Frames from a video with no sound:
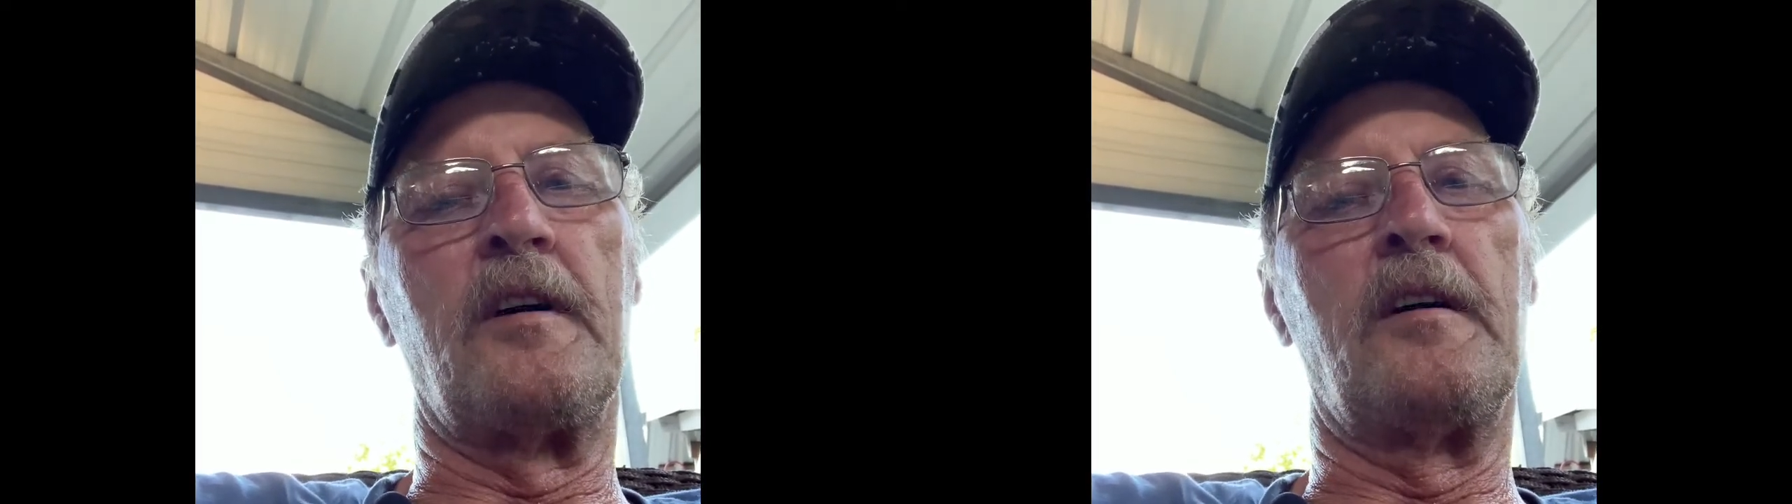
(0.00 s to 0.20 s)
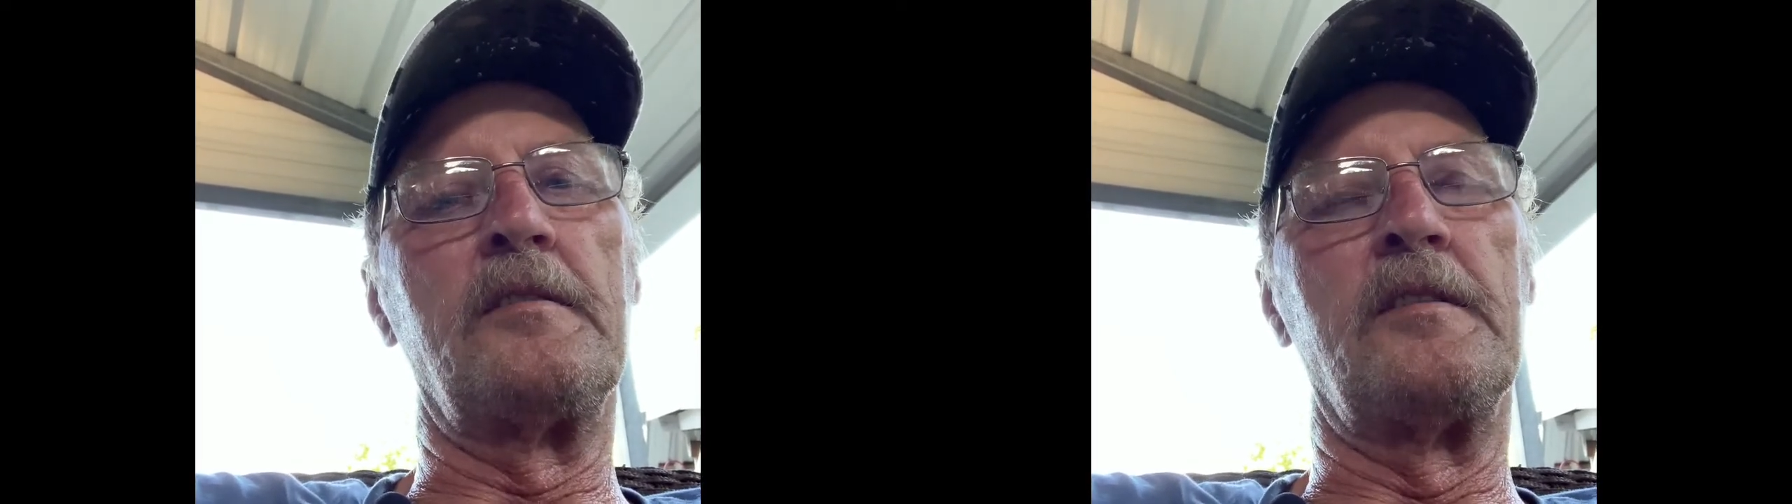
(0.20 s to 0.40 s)

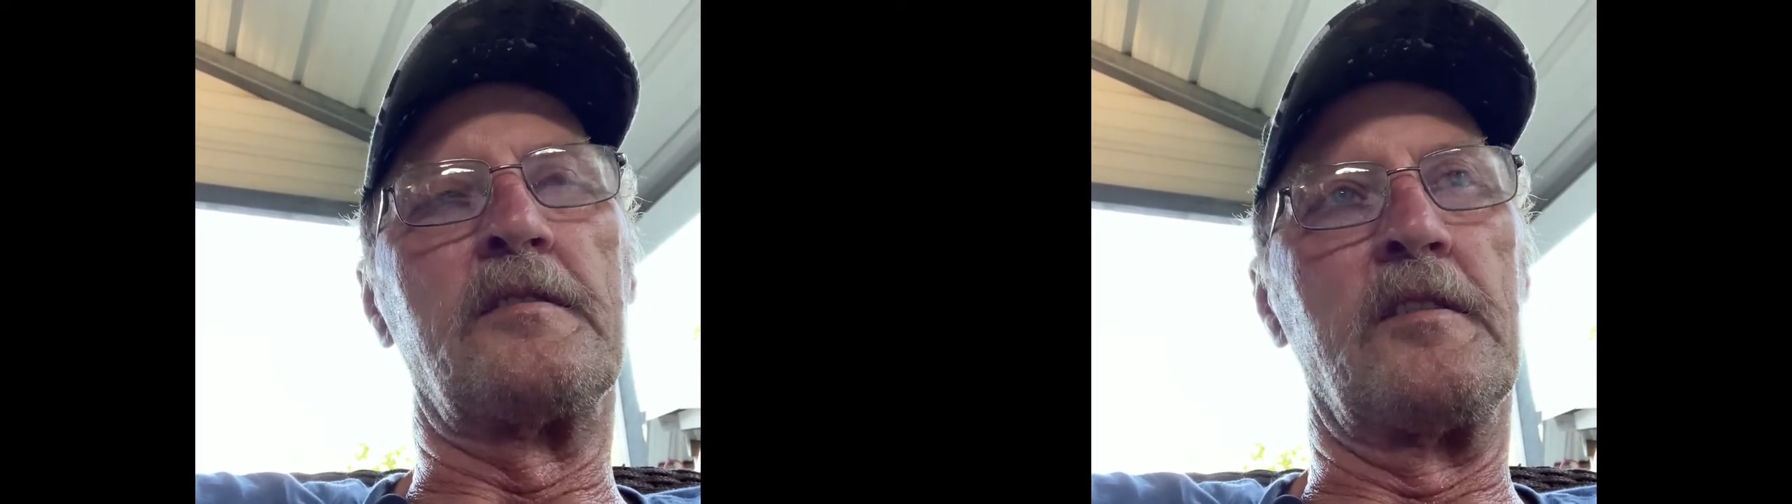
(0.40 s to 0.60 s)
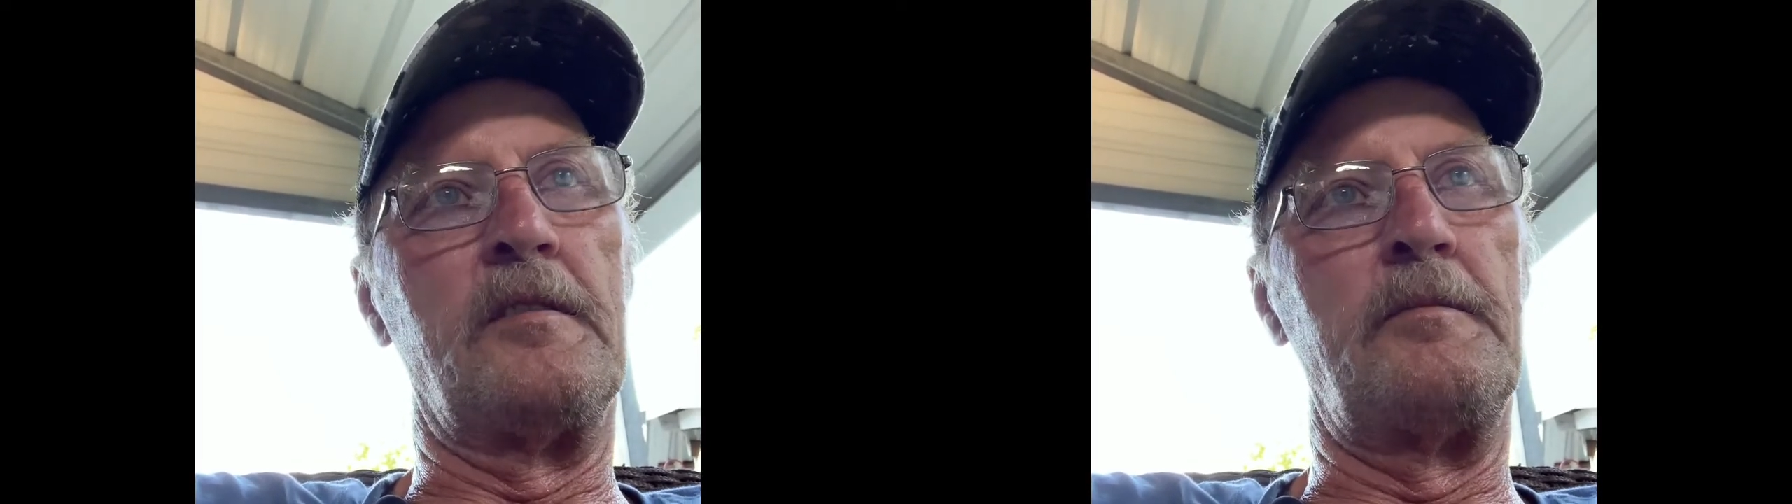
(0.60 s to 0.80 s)
out is
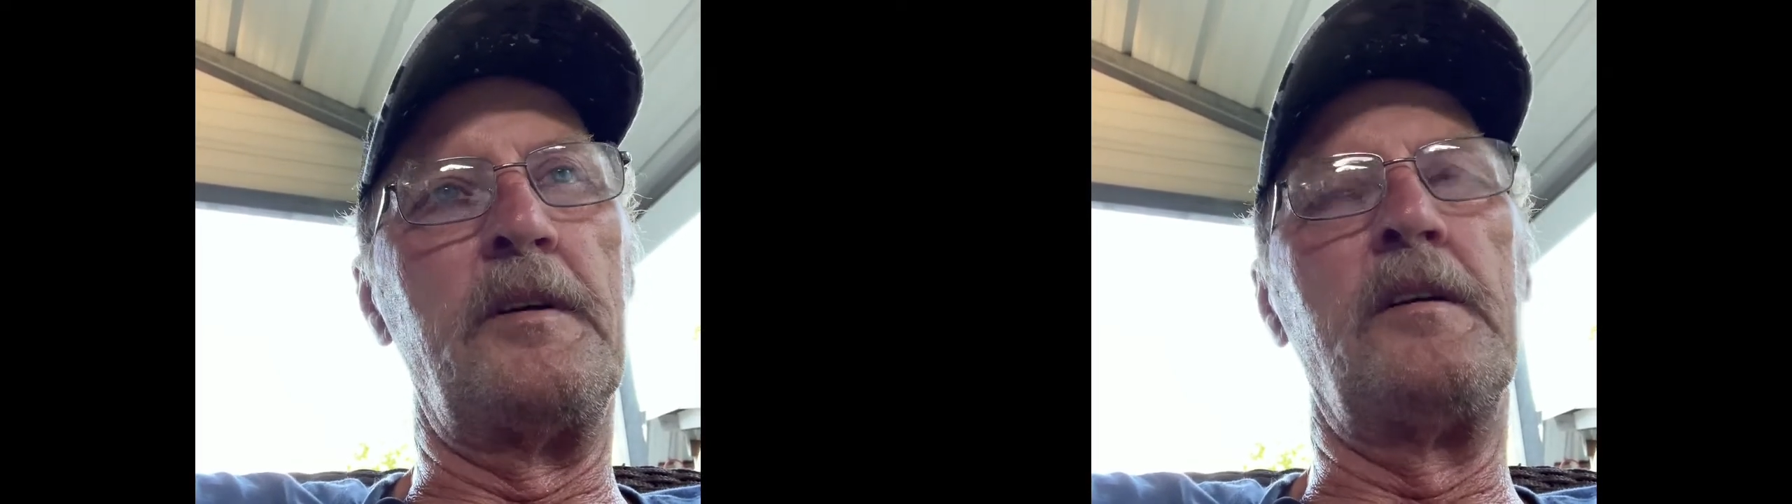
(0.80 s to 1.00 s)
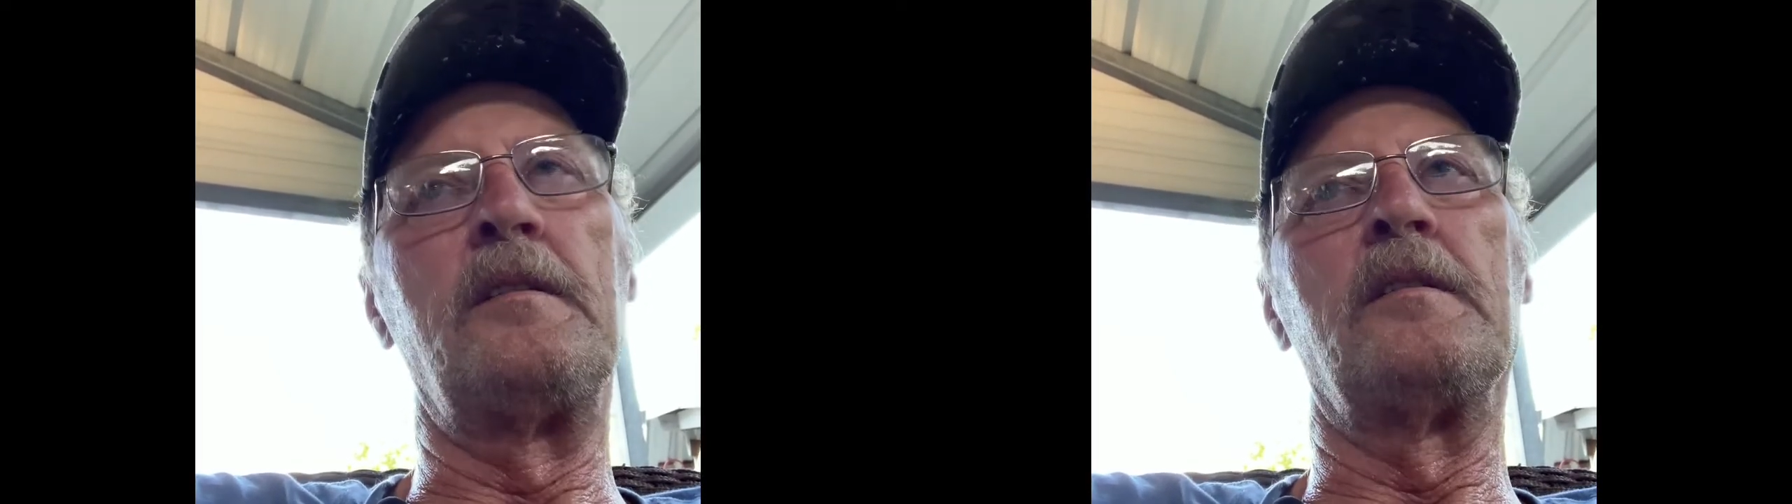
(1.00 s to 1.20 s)
going to
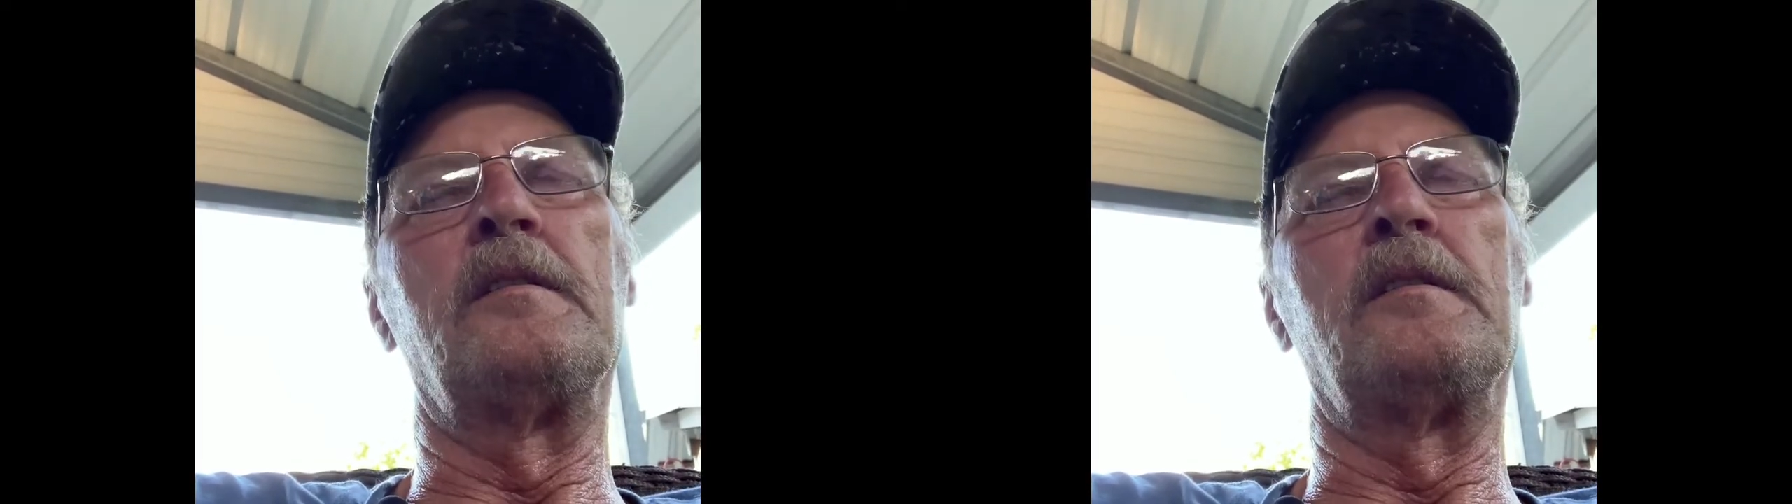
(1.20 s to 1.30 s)
be